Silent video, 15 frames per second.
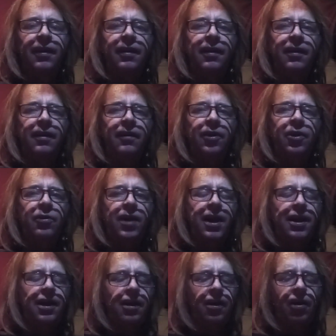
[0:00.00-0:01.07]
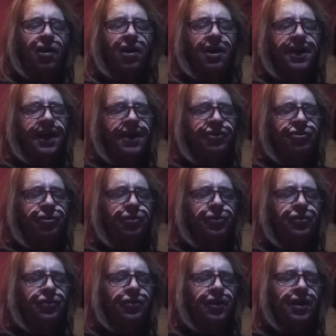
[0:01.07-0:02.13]
The great
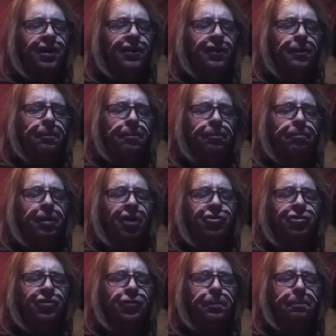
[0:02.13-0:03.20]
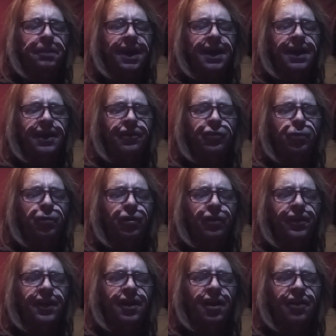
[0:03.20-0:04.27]
archangels in the buttressed bays were
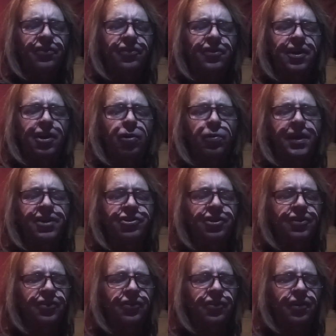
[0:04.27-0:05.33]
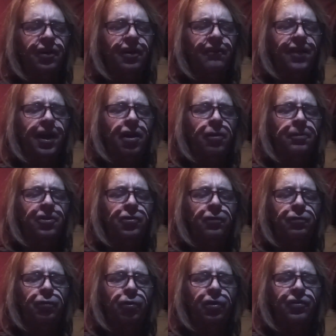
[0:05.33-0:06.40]
the austere regents of the elemental
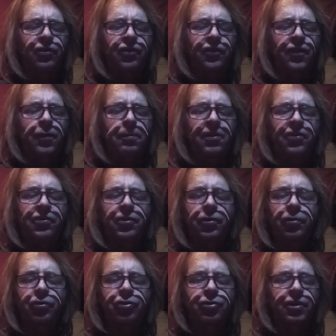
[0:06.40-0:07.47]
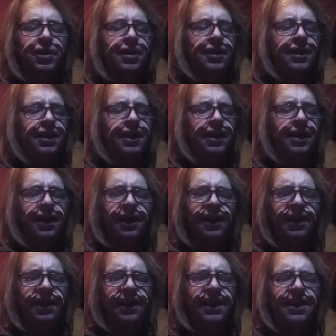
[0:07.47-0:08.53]
forces, and the mystical tree in the
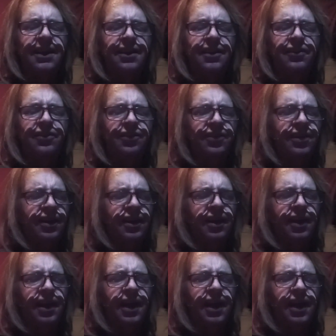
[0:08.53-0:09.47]
east had